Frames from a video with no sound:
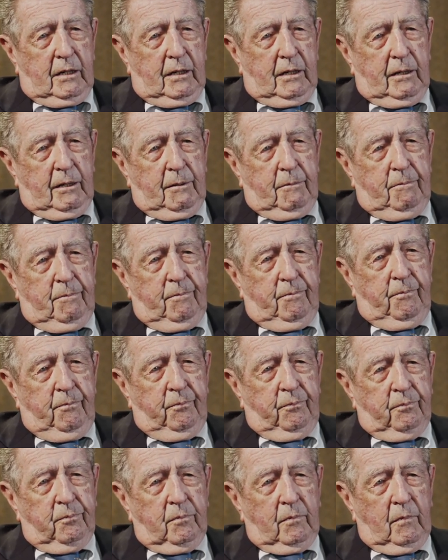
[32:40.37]
um,
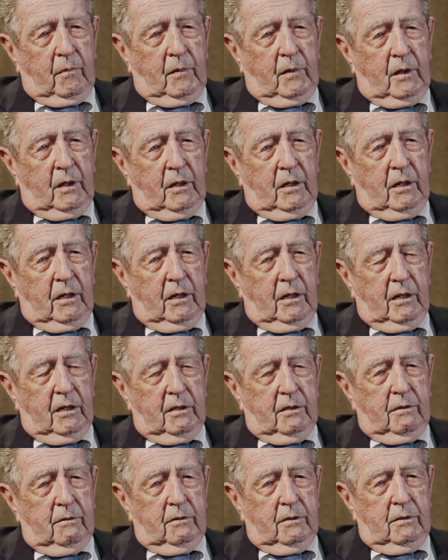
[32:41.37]

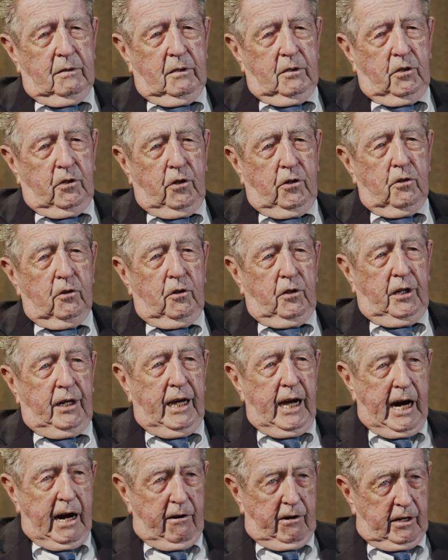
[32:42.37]
uh, Colonel
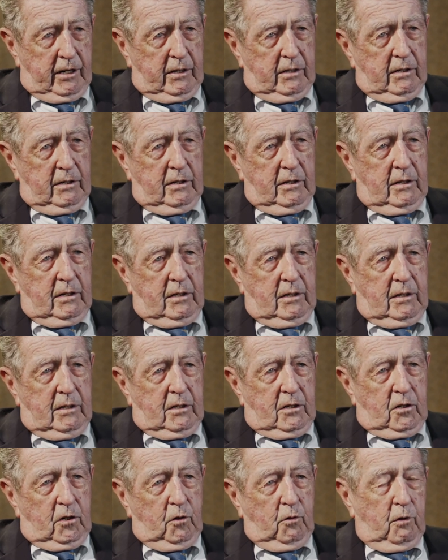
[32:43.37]
Garrett,
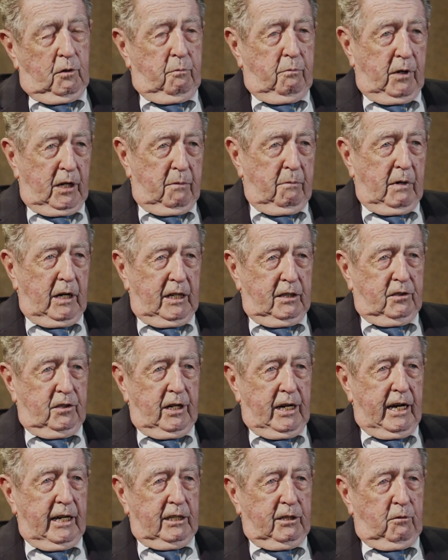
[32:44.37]
who had been my
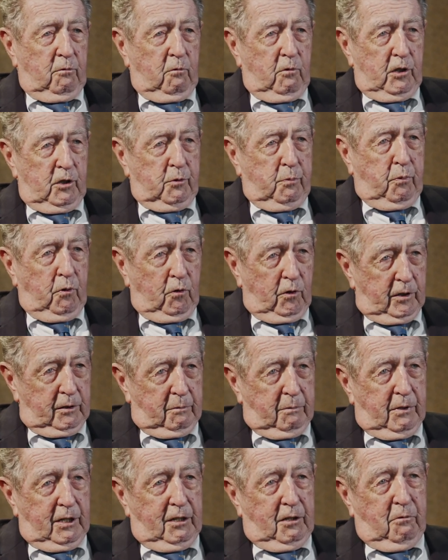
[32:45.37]
tac at West Point,
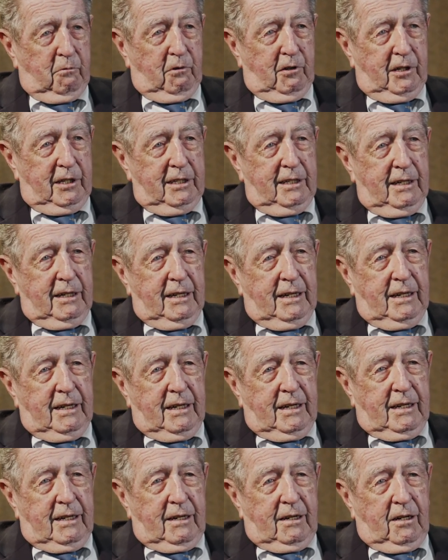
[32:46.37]
by the way,
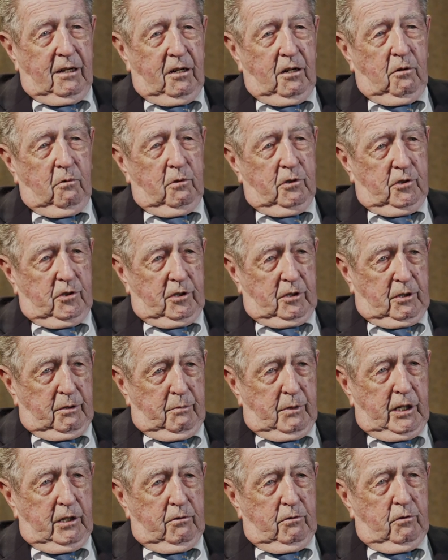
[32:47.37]
uh, was the
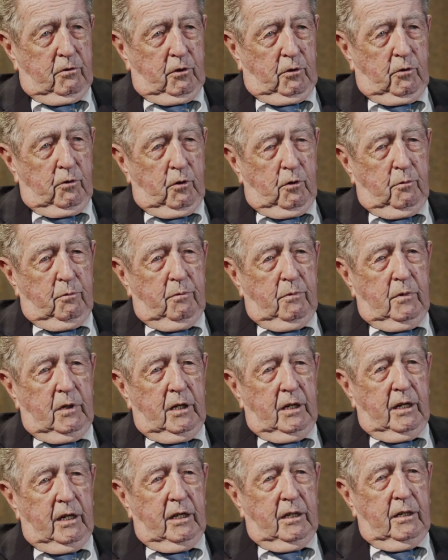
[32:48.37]
commander of the group.
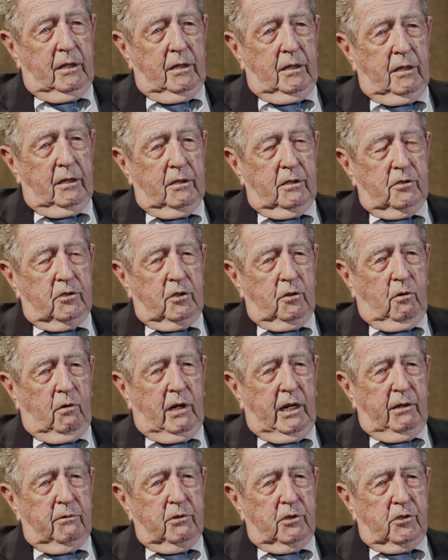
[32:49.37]
And uh, so
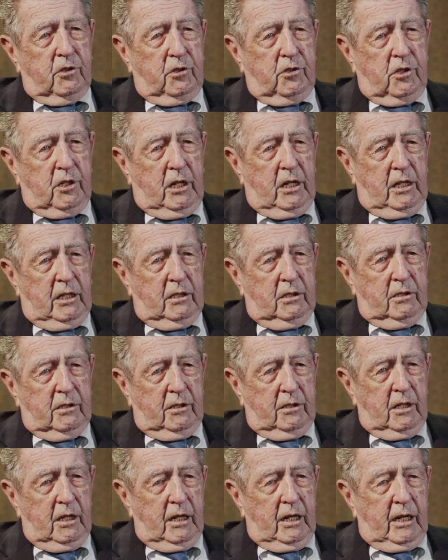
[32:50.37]
I was assigned
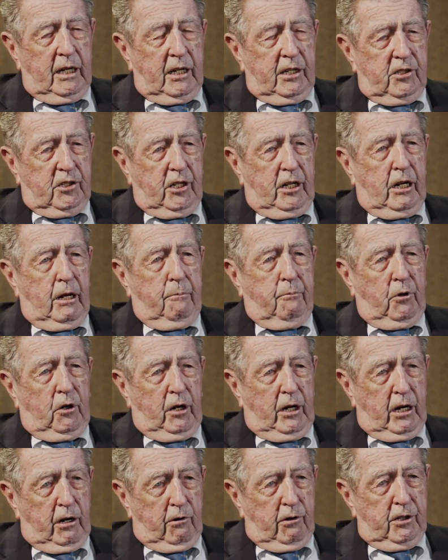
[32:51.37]
to set up
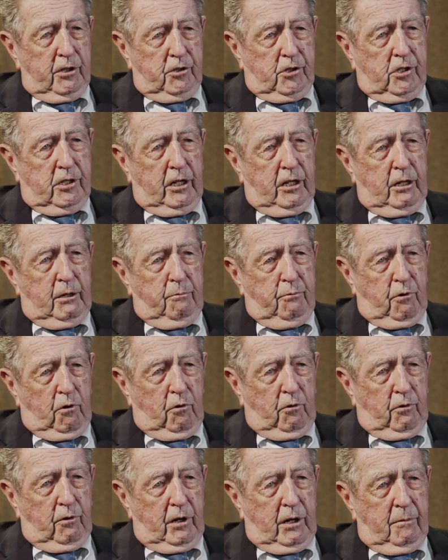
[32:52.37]
an area study
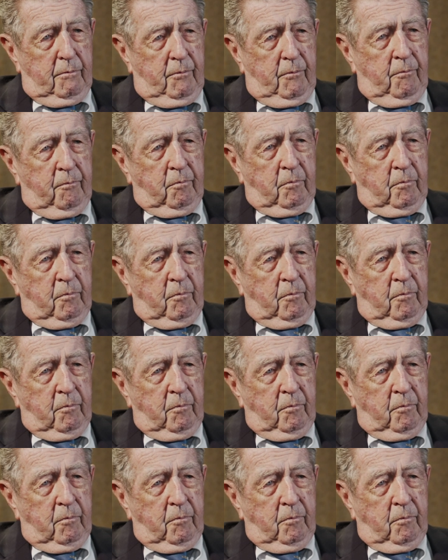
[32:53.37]
program